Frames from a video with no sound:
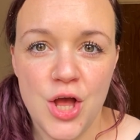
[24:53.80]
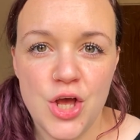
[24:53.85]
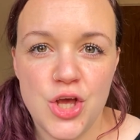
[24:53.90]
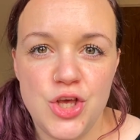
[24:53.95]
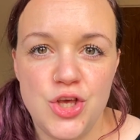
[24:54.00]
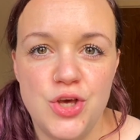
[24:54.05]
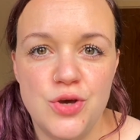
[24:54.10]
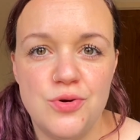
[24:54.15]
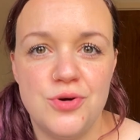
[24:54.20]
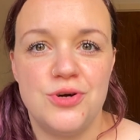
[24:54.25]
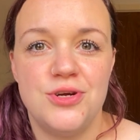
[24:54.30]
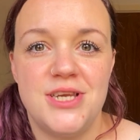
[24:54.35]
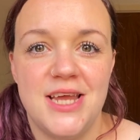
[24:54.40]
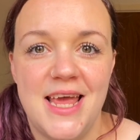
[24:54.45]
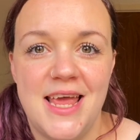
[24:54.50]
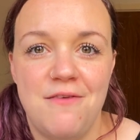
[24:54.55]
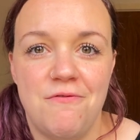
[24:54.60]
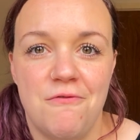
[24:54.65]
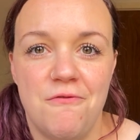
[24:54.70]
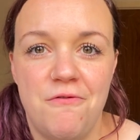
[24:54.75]
You could
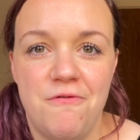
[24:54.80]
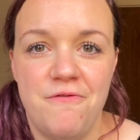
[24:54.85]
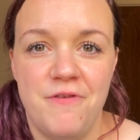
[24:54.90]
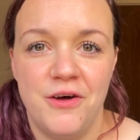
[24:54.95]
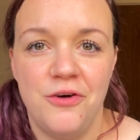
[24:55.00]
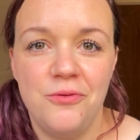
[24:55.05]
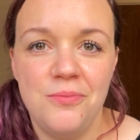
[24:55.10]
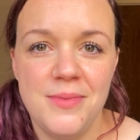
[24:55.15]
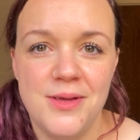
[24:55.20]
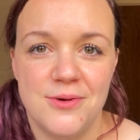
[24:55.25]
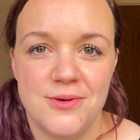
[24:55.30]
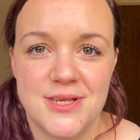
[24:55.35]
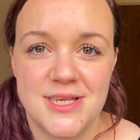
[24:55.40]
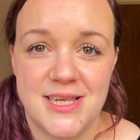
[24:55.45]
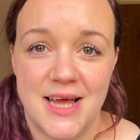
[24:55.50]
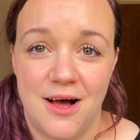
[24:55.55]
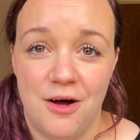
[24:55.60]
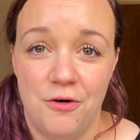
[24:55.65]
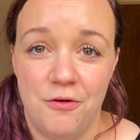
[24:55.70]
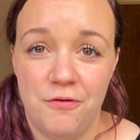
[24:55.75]
even film
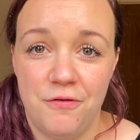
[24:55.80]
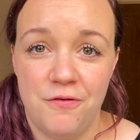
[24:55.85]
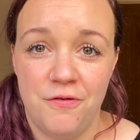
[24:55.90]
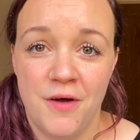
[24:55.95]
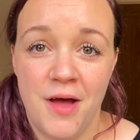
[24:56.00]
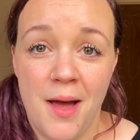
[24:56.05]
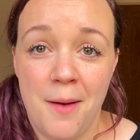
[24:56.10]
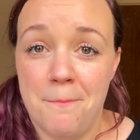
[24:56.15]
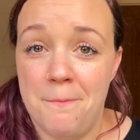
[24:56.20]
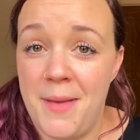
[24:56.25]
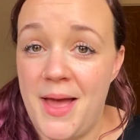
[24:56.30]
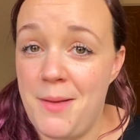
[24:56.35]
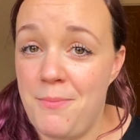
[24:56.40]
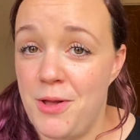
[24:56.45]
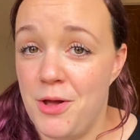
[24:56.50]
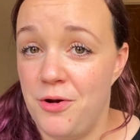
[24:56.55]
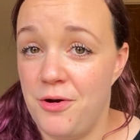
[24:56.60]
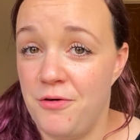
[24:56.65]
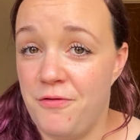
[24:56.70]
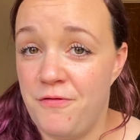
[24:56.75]
yourself, maybe
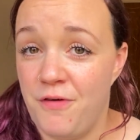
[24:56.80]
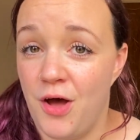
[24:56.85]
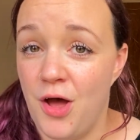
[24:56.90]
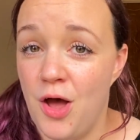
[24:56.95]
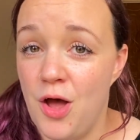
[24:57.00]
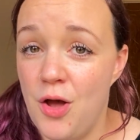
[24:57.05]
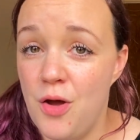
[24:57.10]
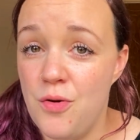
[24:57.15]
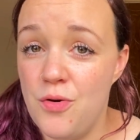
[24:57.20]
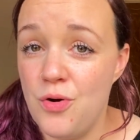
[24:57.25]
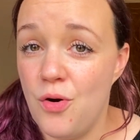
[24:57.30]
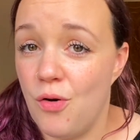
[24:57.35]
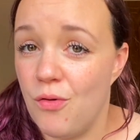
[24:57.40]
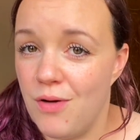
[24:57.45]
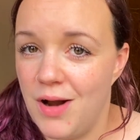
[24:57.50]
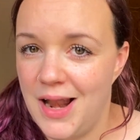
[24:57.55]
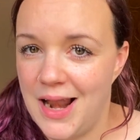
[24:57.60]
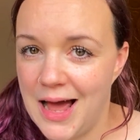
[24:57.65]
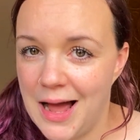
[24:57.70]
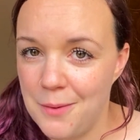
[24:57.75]
on a phone or a
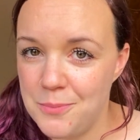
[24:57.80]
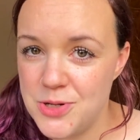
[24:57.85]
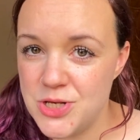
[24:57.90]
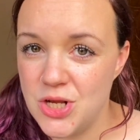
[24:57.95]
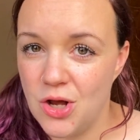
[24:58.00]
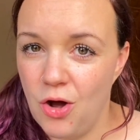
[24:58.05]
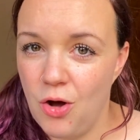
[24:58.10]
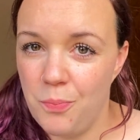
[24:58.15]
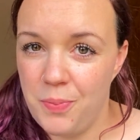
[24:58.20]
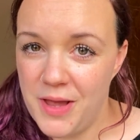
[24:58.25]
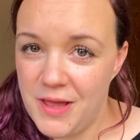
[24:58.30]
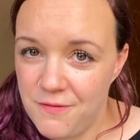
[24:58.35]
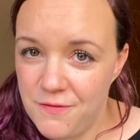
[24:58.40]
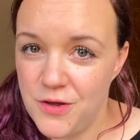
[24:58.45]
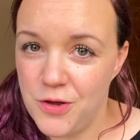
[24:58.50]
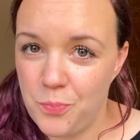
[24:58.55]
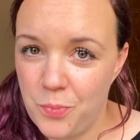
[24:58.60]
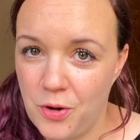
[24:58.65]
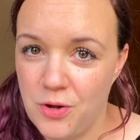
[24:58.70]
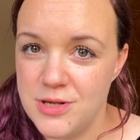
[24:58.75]
laptop if you
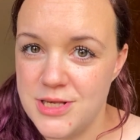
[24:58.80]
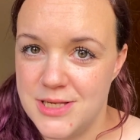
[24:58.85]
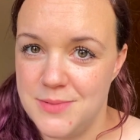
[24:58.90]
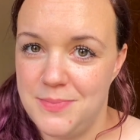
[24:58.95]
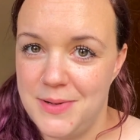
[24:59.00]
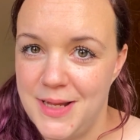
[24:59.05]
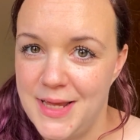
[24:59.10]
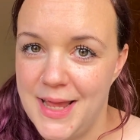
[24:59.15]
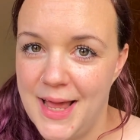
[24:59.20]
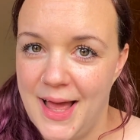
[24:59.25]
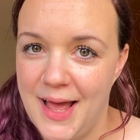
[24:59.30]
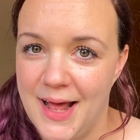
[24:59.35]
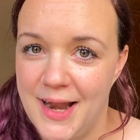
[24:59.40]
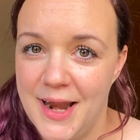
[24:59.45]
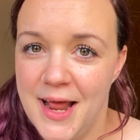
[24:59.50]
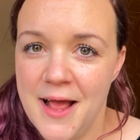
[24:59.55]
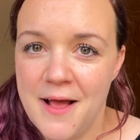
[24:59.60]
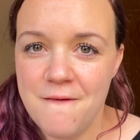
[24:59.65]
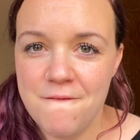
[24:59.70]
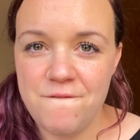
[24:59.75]
possibly can.
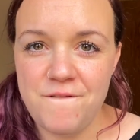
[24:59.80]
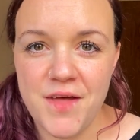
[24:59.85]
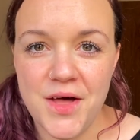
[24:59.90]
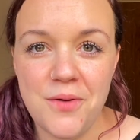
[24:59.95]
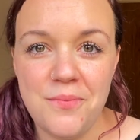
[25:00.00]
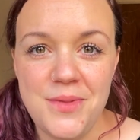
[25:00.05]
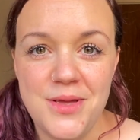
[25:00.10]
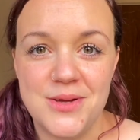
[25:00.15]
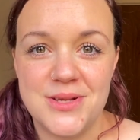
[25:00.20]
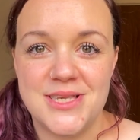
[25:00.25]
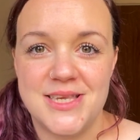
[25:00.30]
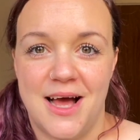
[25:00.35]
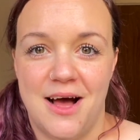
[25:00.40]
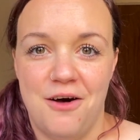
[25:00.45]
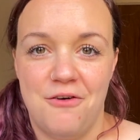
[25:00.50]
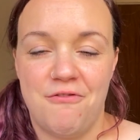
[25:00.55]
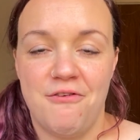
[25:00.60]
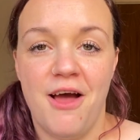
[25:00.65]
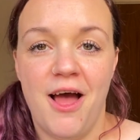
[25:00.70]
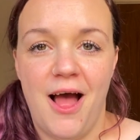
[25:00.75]
Film
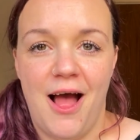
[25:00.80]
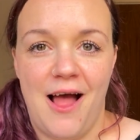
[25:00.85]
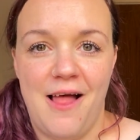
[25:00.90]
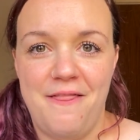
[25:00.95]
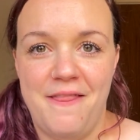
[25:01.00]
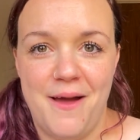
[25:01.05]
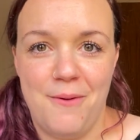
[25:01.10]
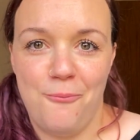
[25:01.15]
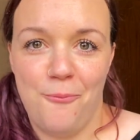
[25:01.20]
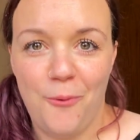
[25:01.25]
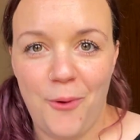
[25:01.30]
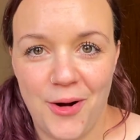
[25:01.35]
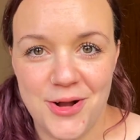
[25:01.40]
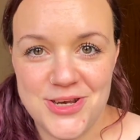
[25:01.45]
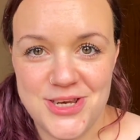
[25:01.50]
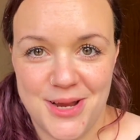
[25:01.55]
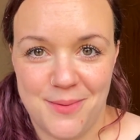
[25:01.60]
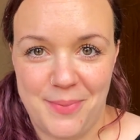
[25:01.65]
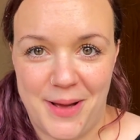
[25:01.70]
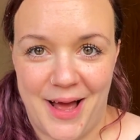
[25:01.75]
yourself and then watch
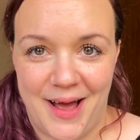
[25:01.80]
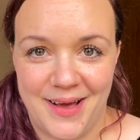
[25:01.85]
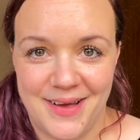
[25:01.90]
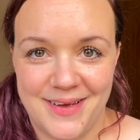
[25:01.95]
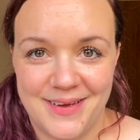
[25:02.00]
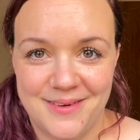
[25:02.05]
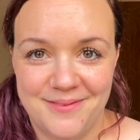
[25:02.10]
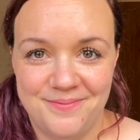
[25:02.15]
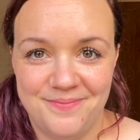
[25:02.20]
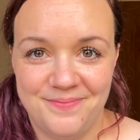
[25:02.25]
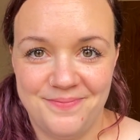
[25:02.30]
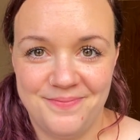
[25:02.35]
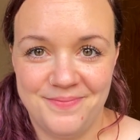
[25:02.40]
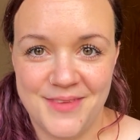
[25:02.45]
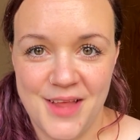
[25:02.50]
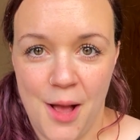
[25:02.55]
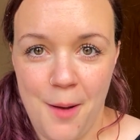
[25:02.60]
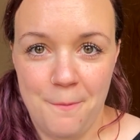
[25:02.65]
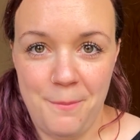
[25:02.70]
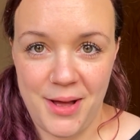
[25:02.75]
it back.
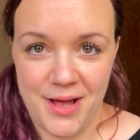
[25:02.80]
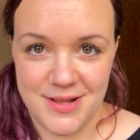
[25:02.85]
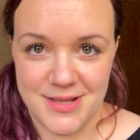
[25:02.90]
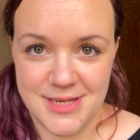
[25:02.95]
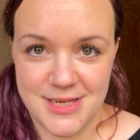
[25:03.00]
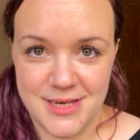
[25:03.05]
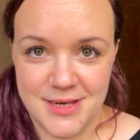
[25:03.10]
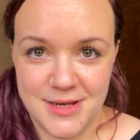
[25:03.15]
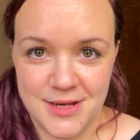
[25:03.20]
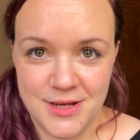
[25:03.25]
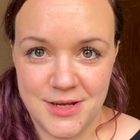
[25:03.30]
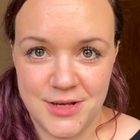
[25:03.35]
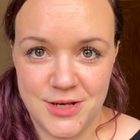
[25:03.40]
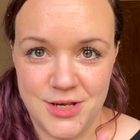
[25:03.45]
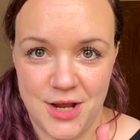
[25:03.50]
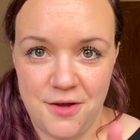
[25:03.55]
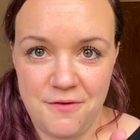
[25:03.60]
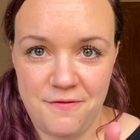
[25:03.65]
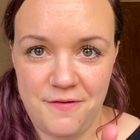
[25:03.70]
But don't